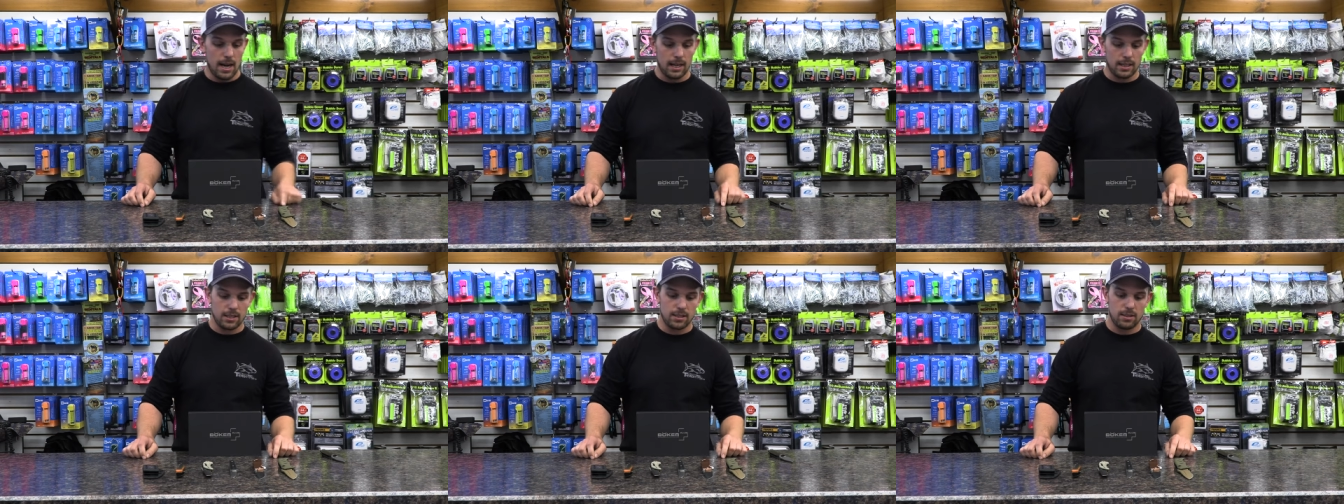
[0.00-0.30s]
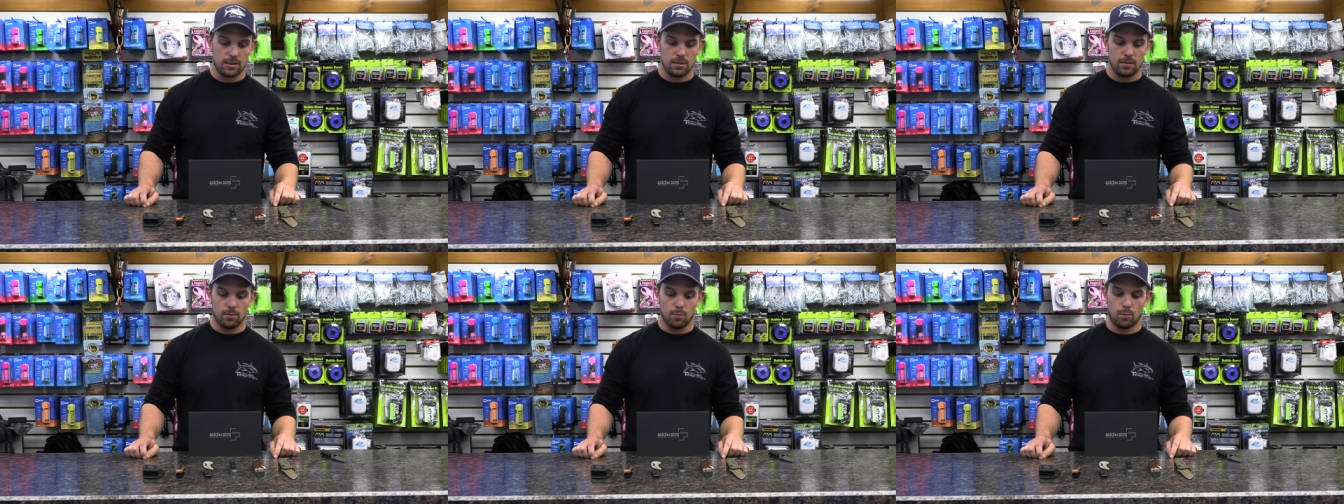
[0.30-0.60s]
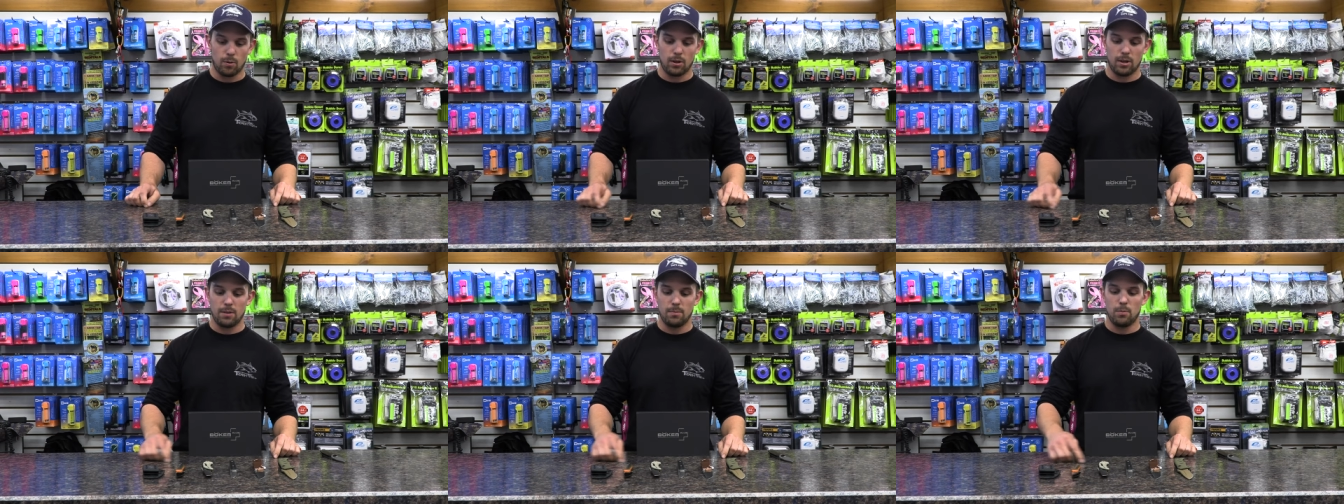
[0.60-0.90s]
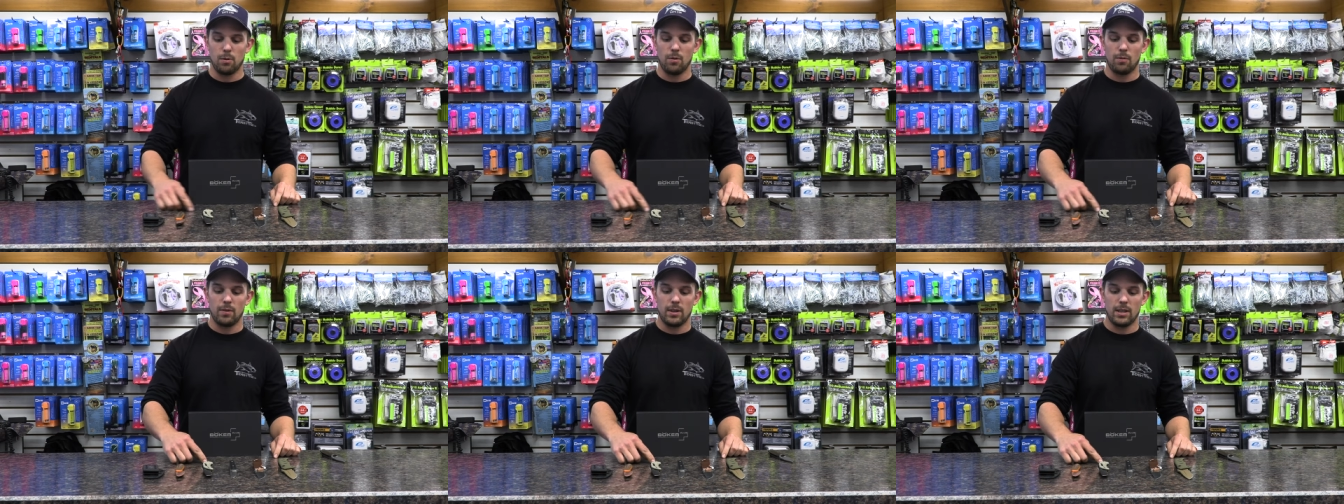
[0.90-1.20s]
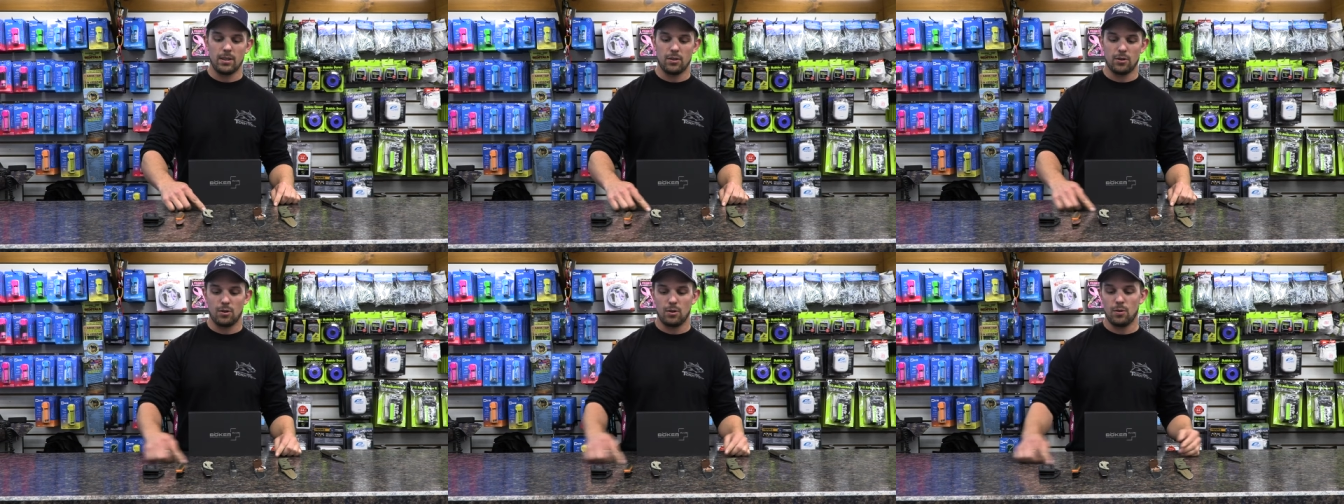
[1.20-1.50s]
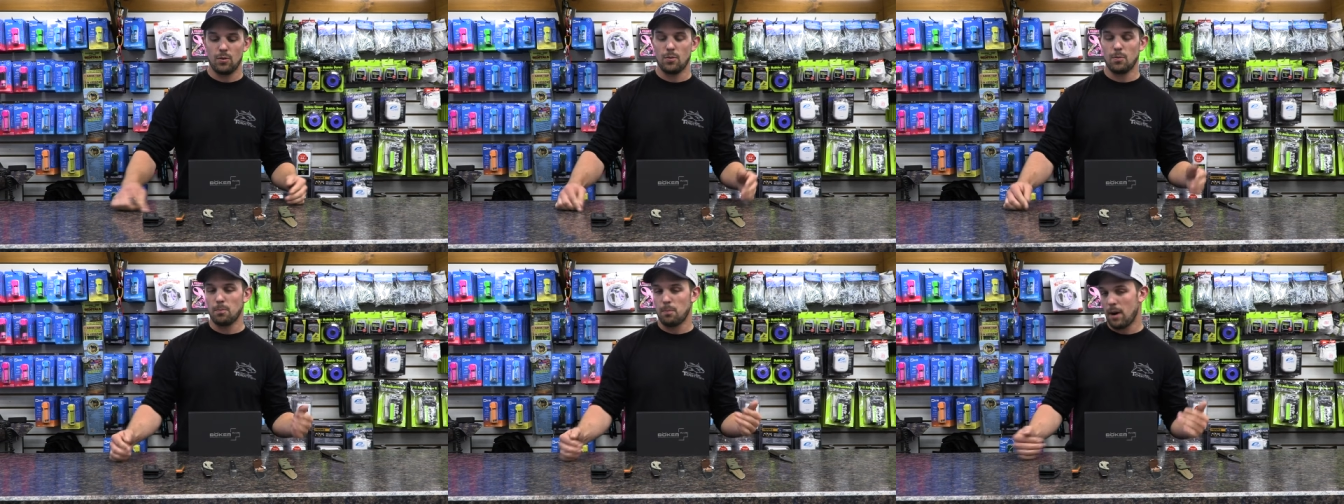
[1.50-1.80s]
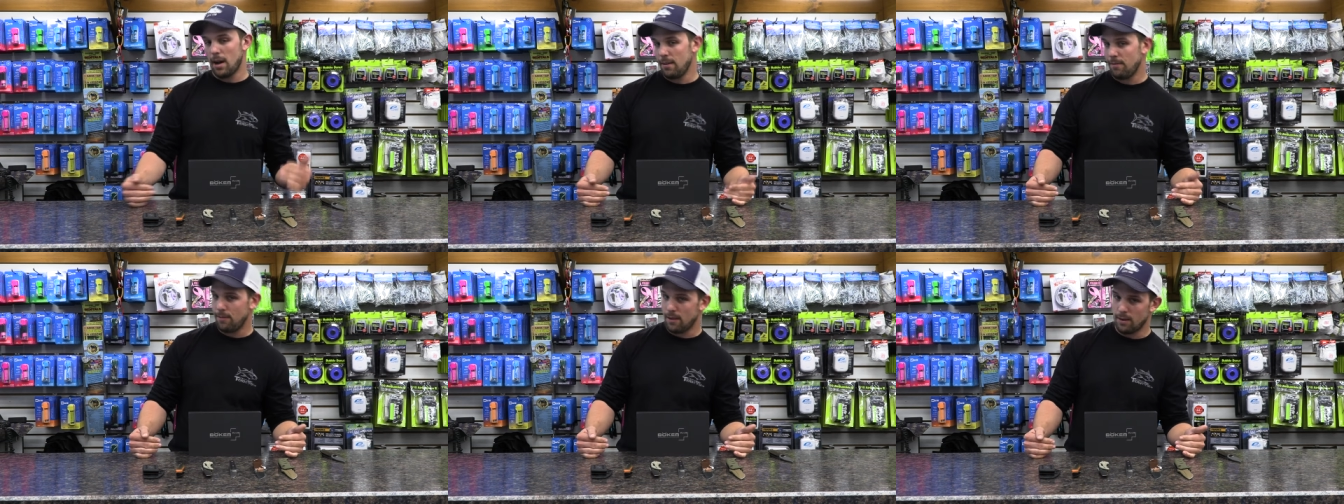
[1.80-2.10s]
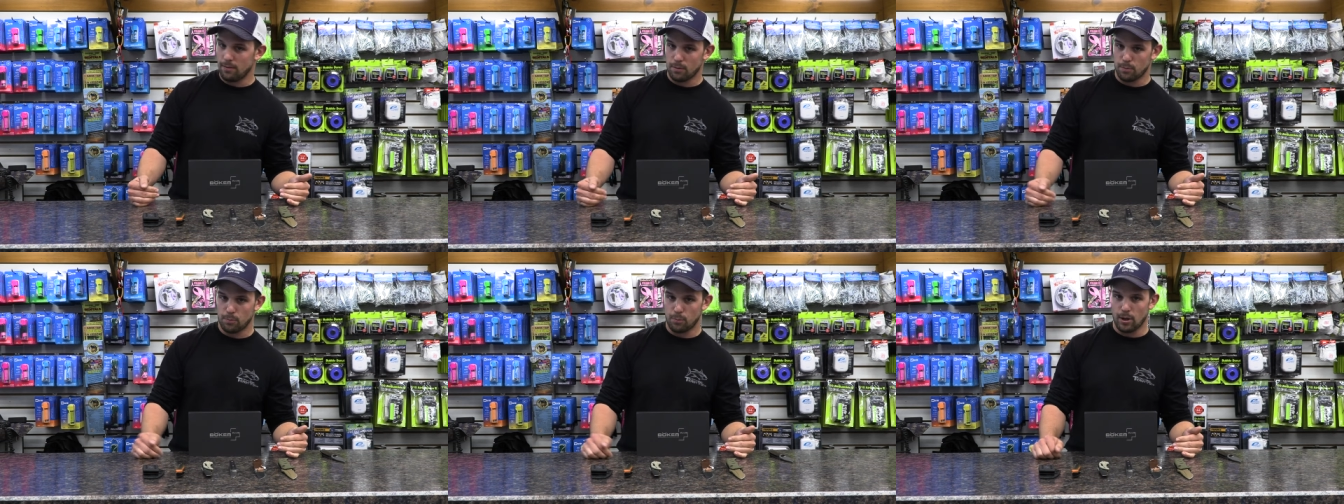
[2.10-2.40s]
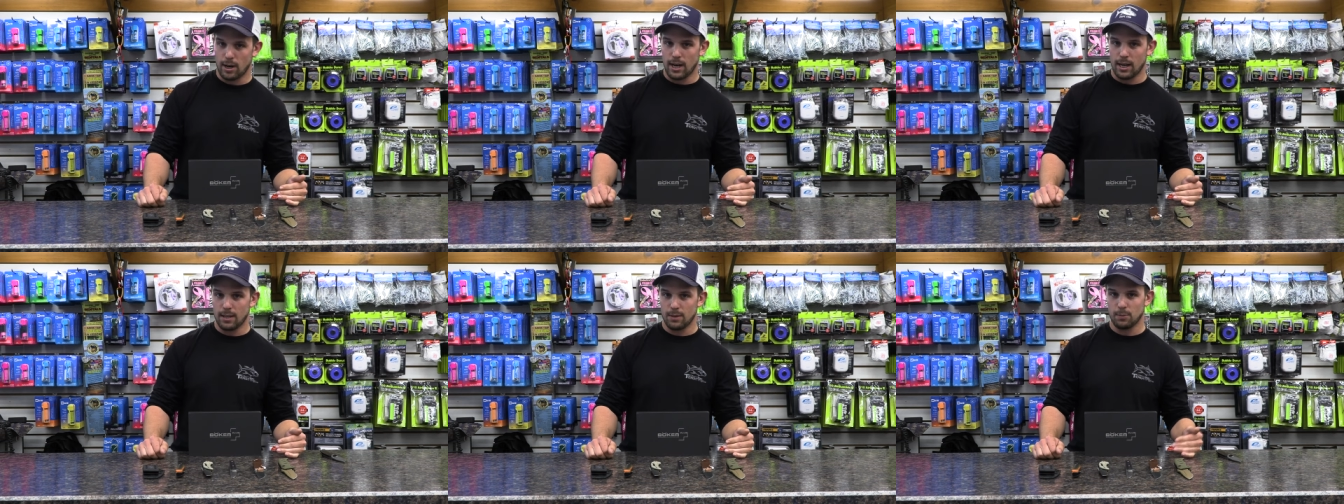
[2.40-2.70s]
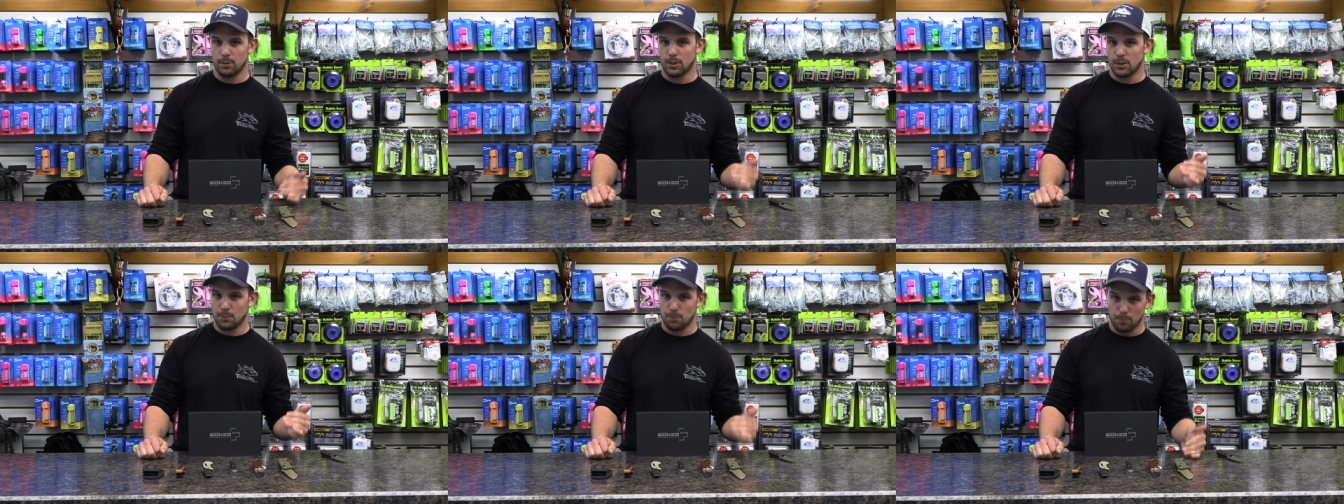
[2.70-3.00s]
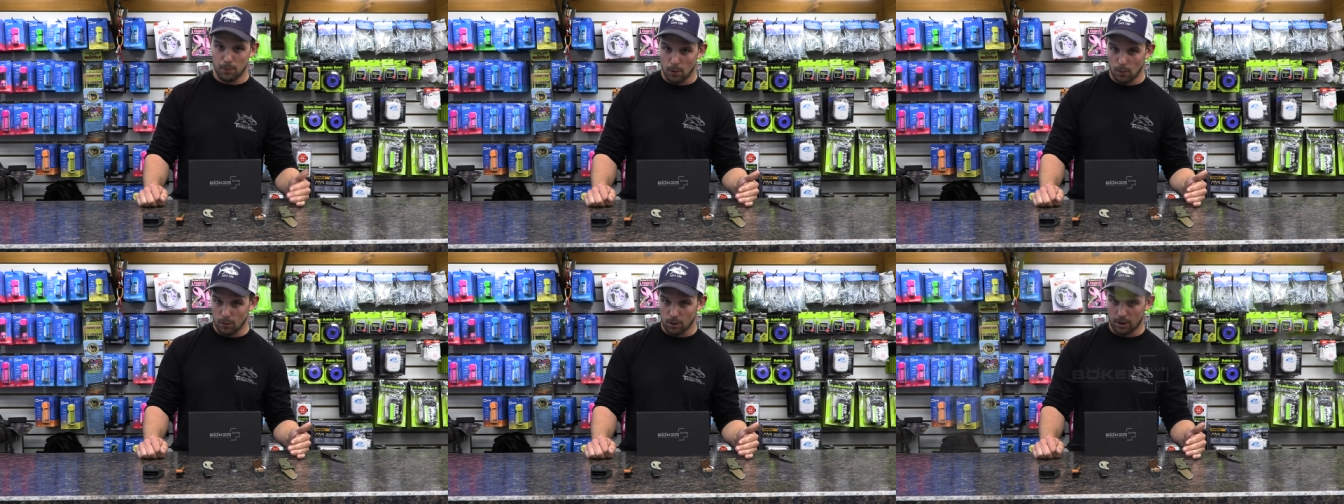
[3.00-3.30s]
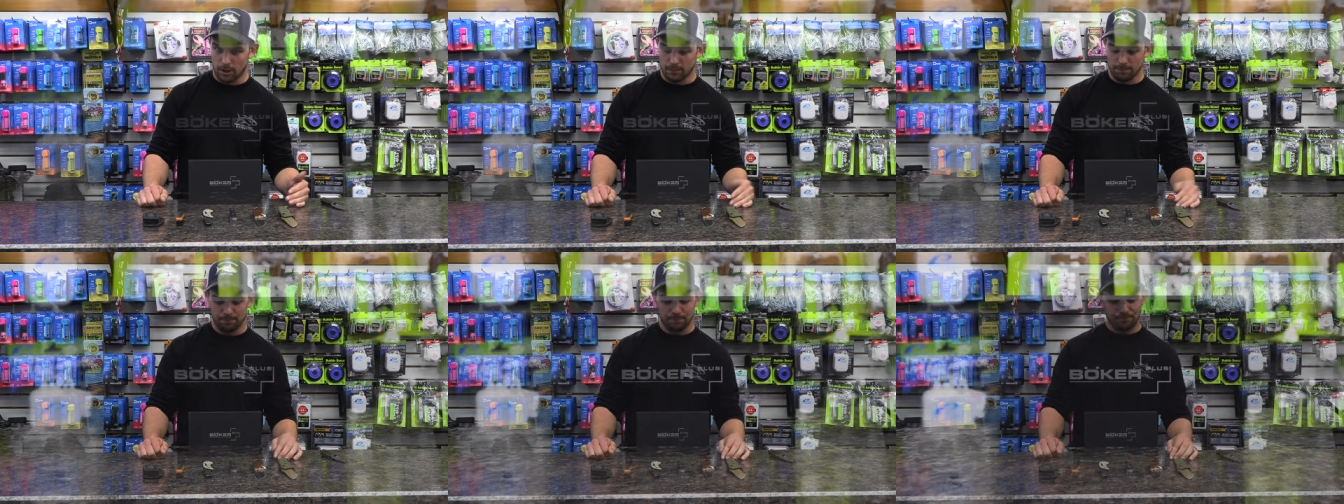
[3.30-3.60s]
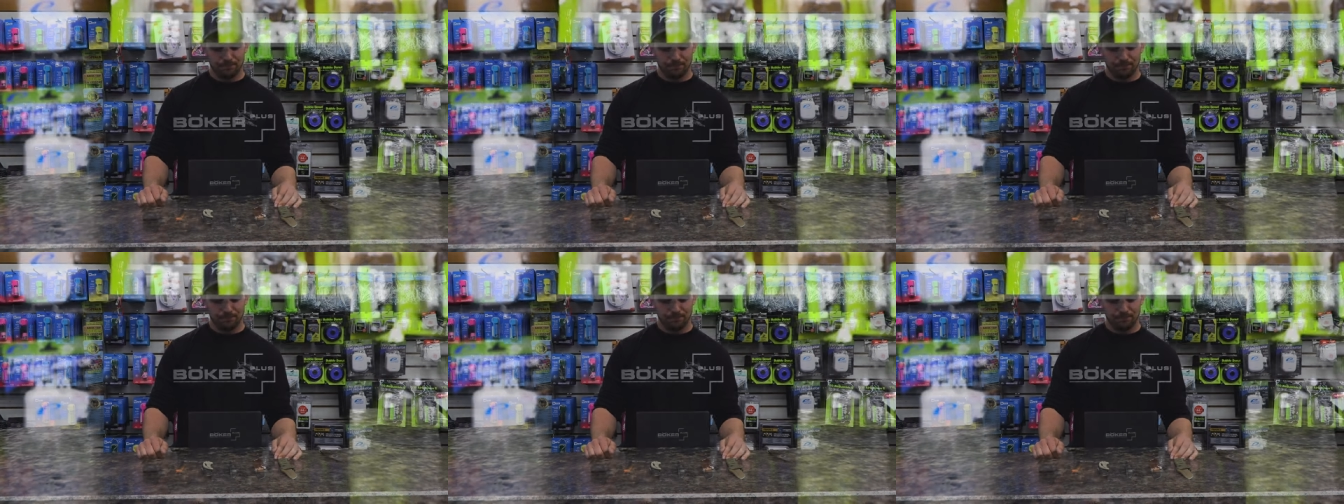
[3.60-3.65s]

next, we're gonna move into my favorite brand, which is Boker.